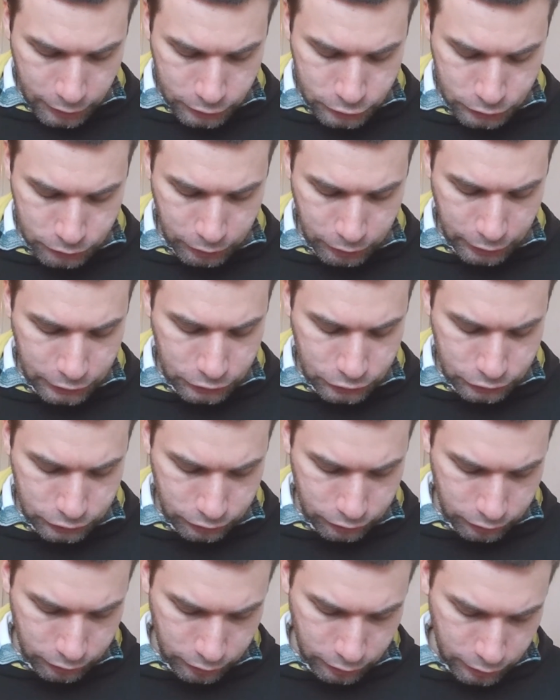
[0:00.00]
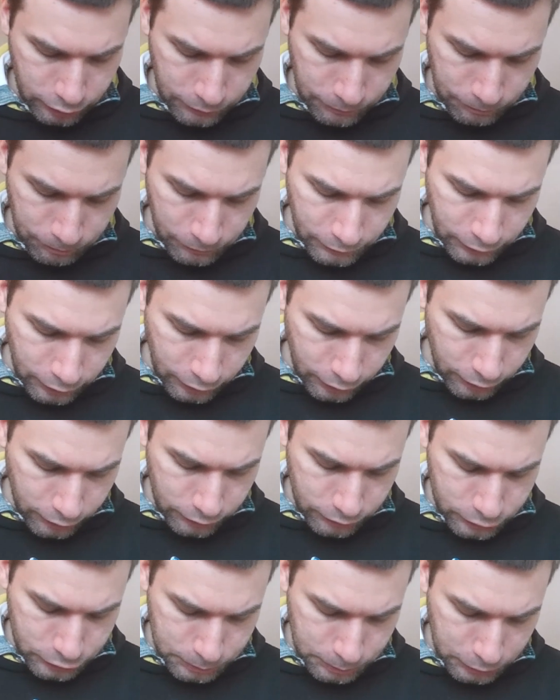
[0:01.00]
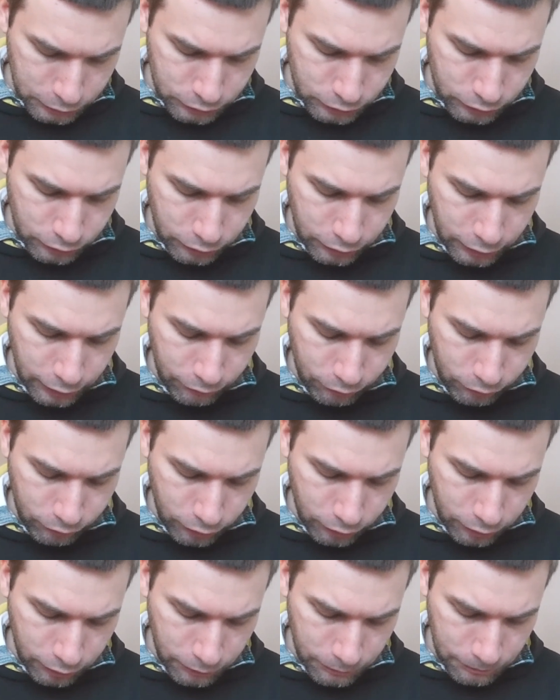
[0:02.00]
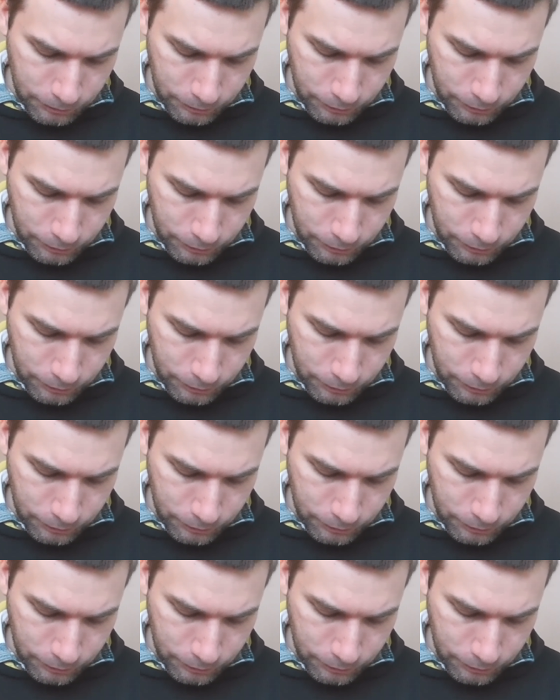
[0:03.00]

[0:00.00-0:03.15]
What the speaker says: duration you're supposed to cook it for.